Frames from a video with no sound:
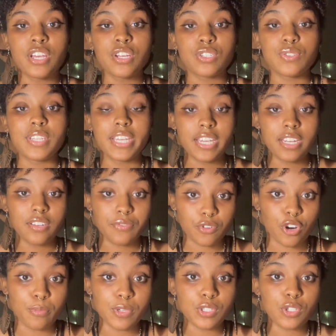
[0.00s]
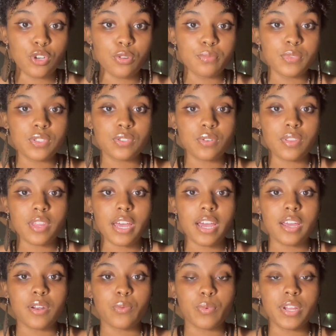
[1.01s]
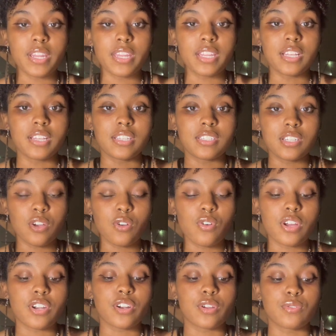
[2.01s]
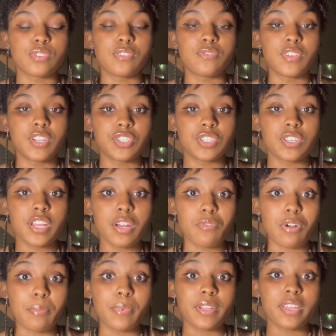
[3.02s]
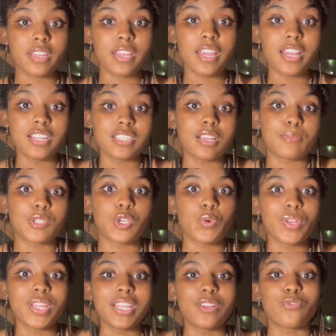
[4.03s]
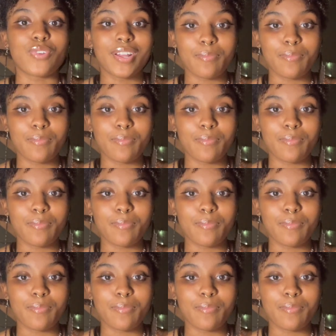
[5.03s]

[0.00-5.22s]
to the end of chromosomes, so that when the cell undergoes division and subsequently